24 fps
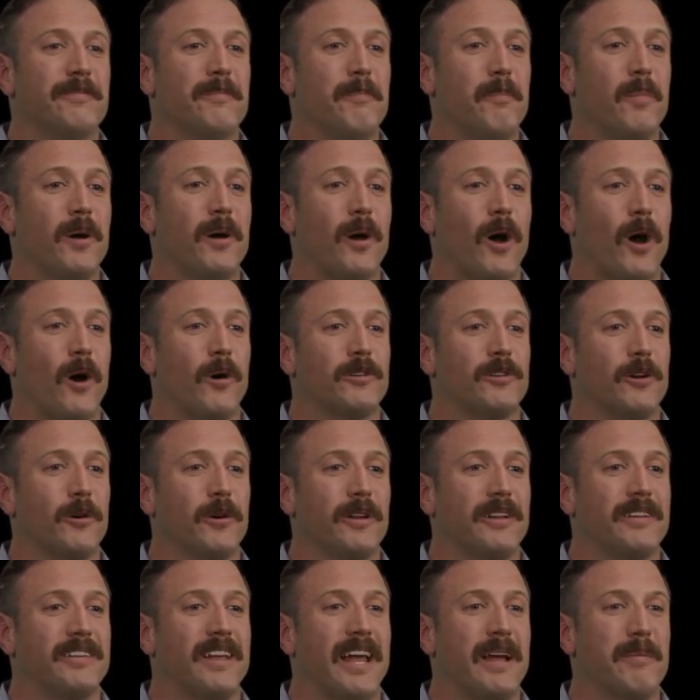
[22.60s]
We'll also
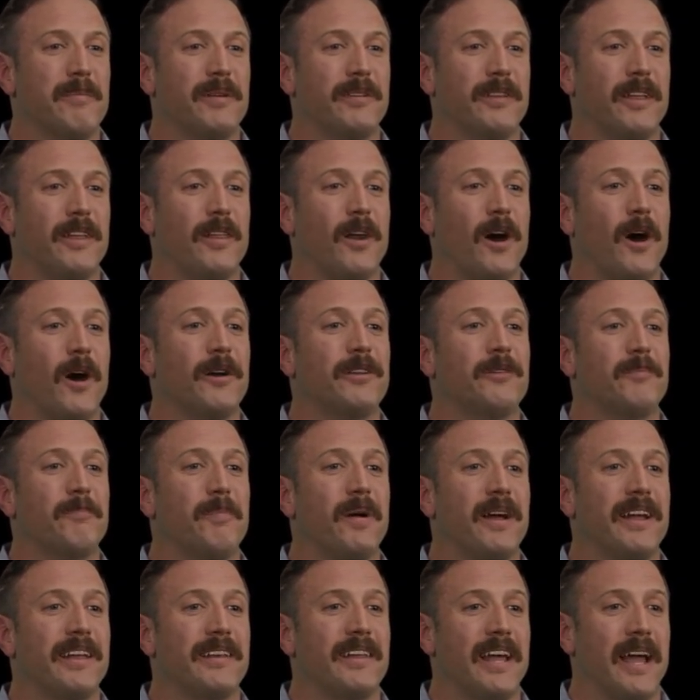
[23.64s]
examine the cost
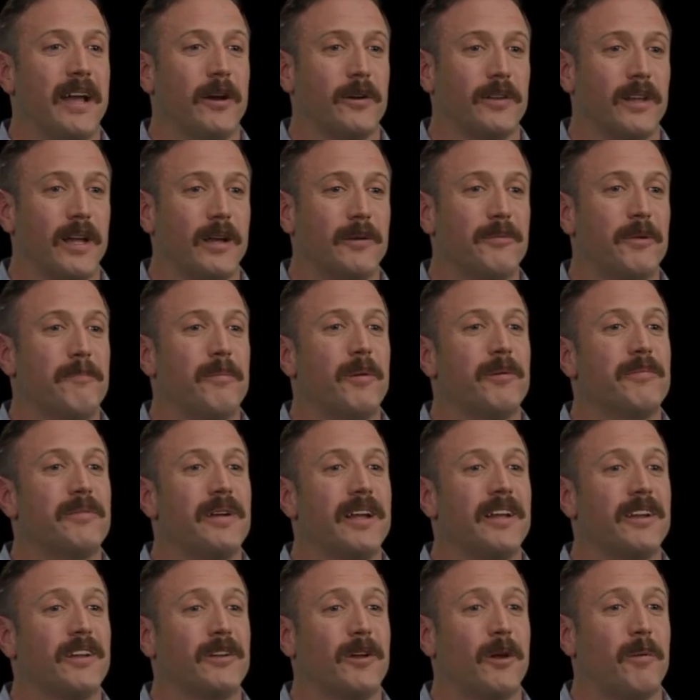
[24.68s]
breakdown of a
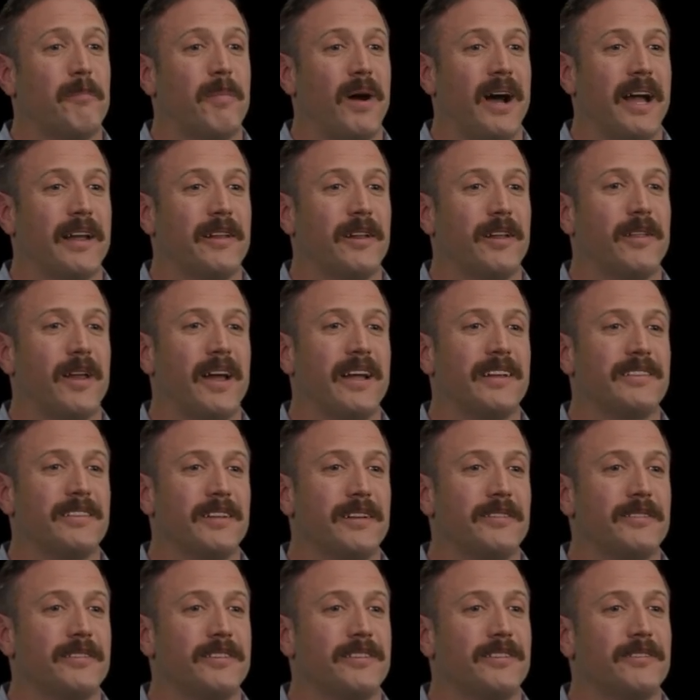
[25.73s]
professional pilot
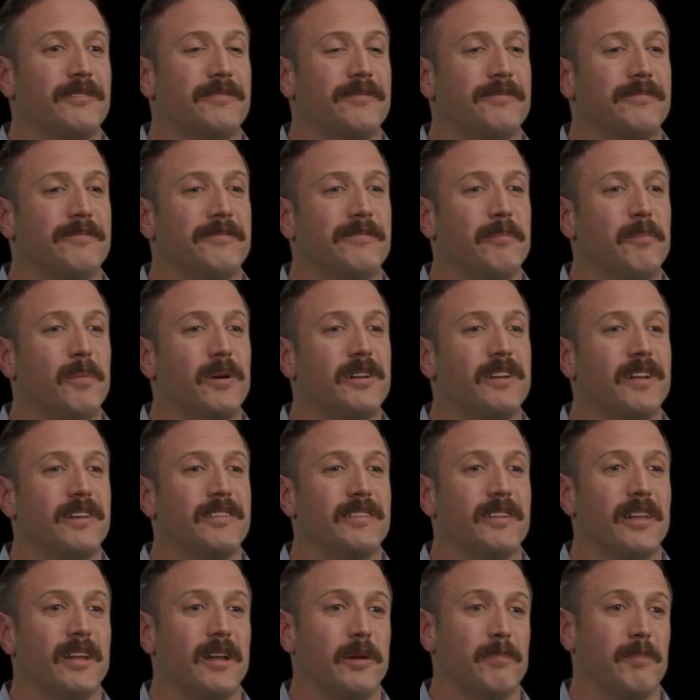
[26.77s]
license, which
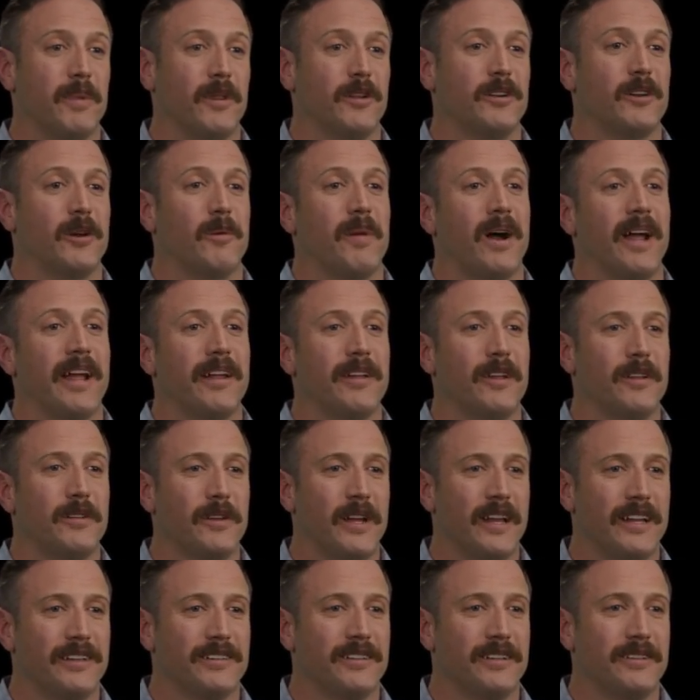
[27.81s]
is the commercial pilot
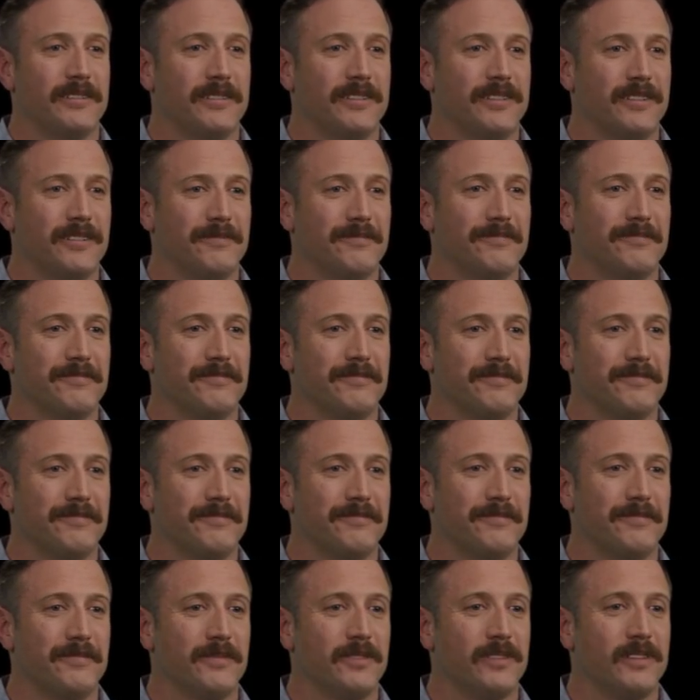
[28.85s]
license.
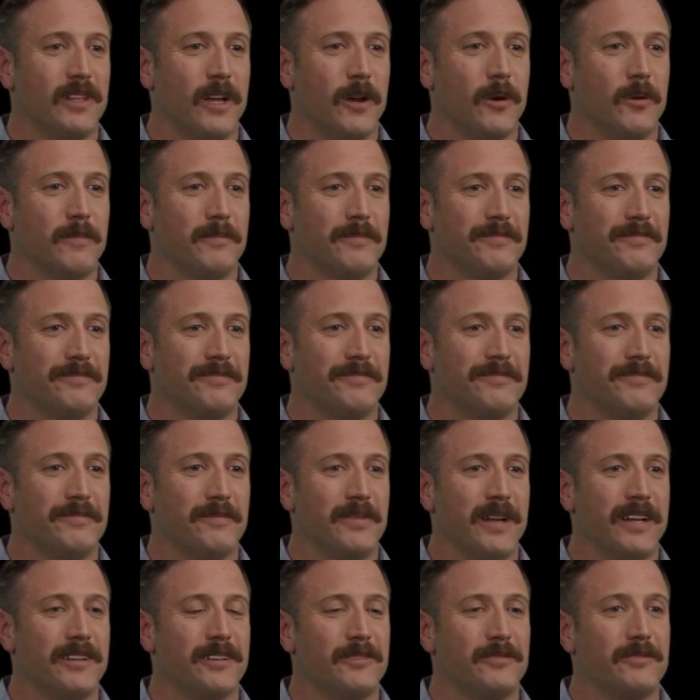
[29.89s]
So,
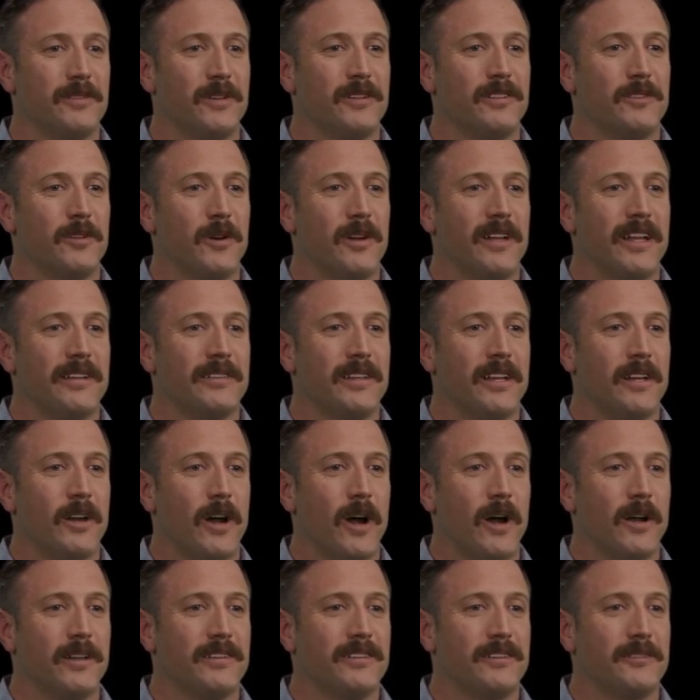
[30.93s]
let's first look at the
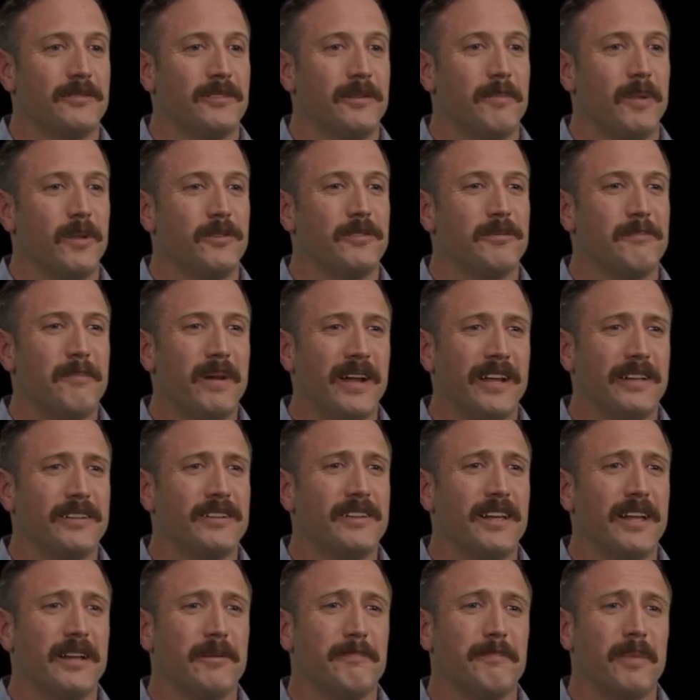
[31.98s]
cost of the most
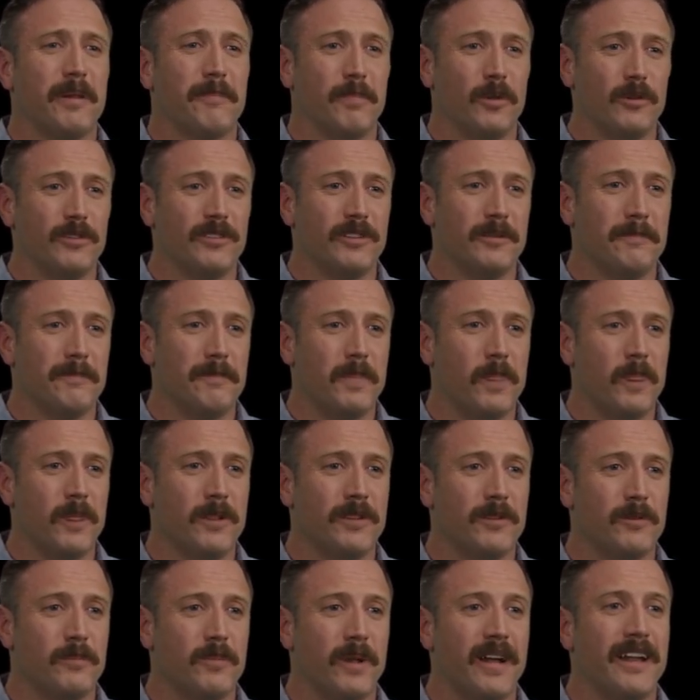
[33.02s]
basic but most
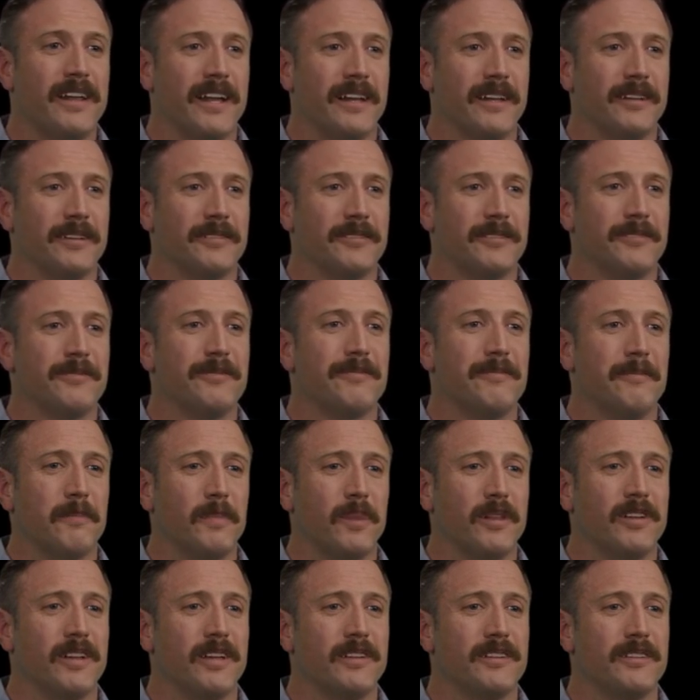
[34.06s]
important rating,
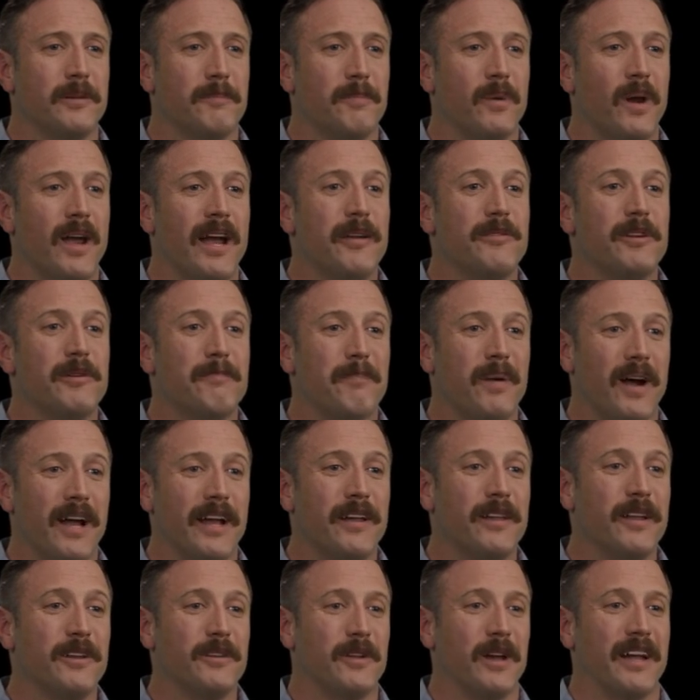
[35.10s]
which is the private
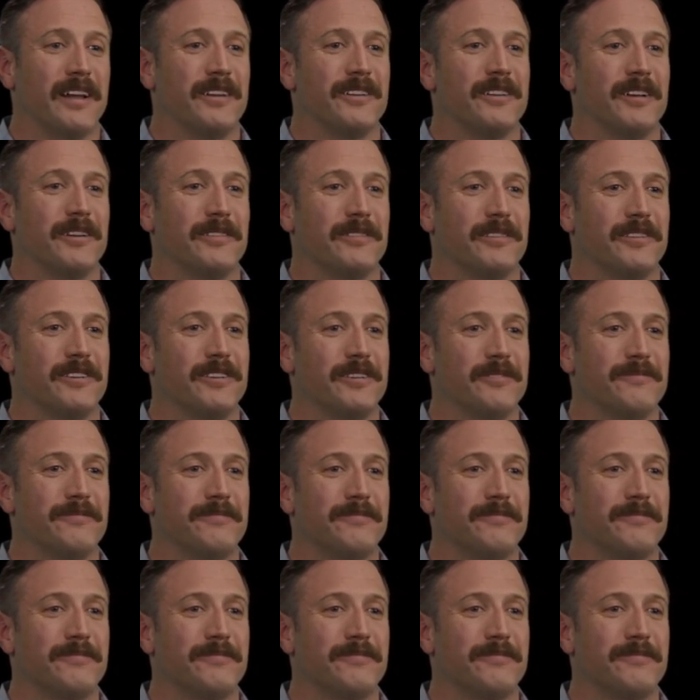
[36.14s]
pilot license.